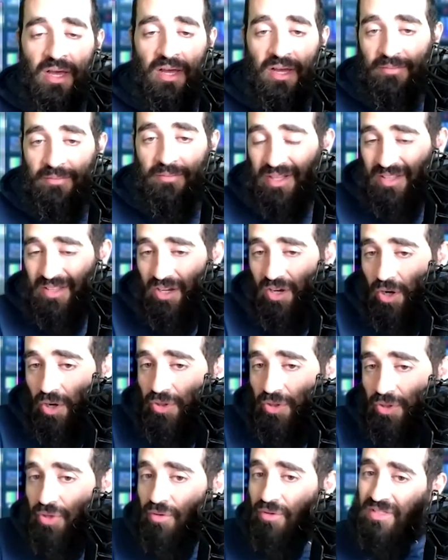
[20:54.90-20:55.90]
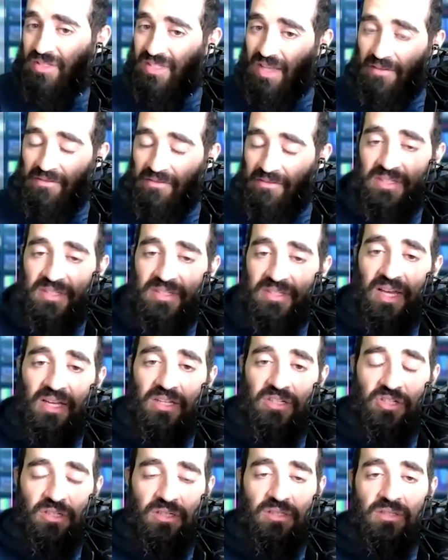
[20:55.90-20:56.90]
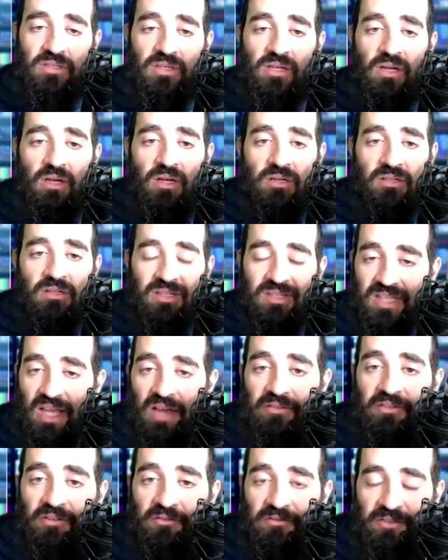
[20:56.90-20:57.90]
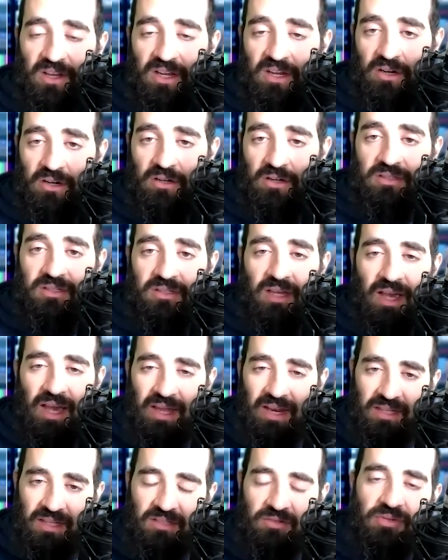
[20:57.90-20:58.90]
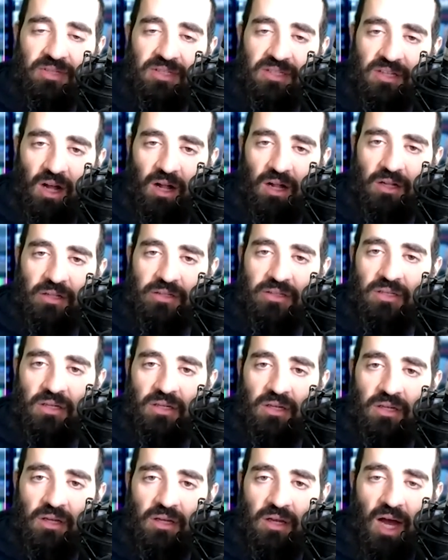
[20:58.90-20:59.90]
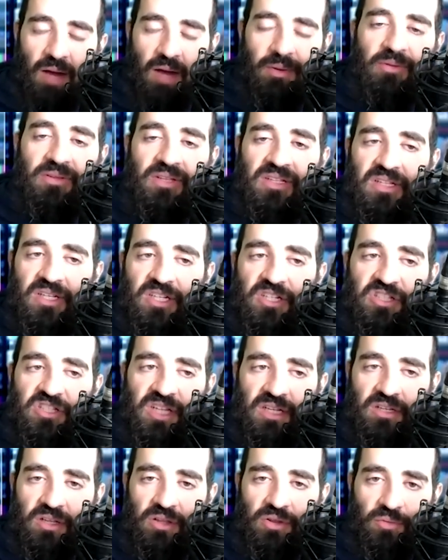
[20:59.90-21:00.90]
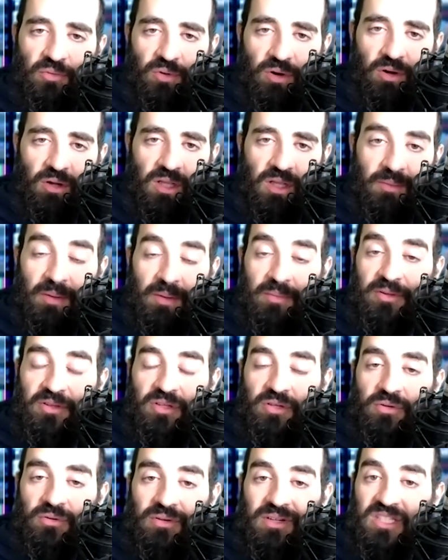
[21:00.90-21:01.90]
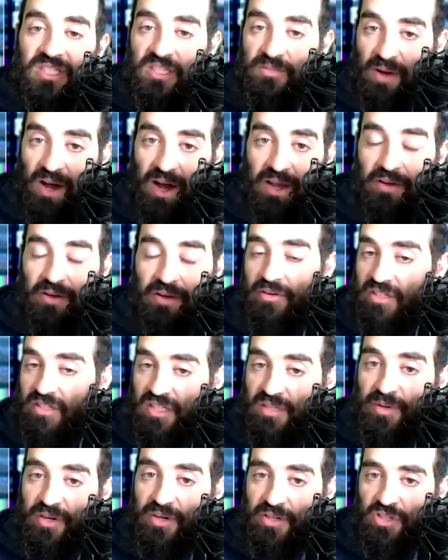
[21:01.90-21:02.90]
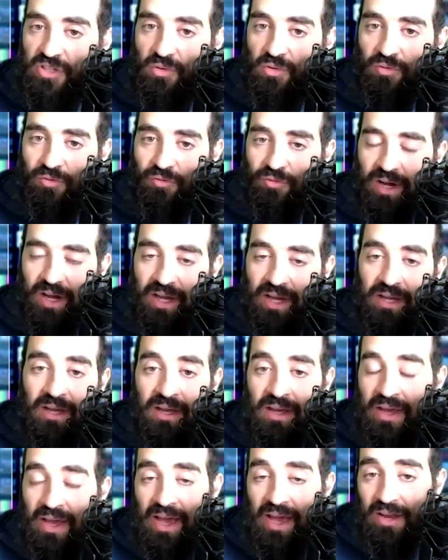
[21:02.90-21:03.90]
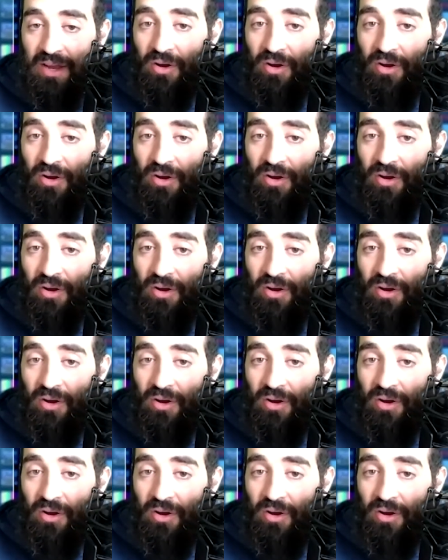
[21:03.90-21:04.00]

be able to go through those seven stages to seven figures, and as a result, I'm able to teach that to the world. I'm able to inspire in a spiritual way, and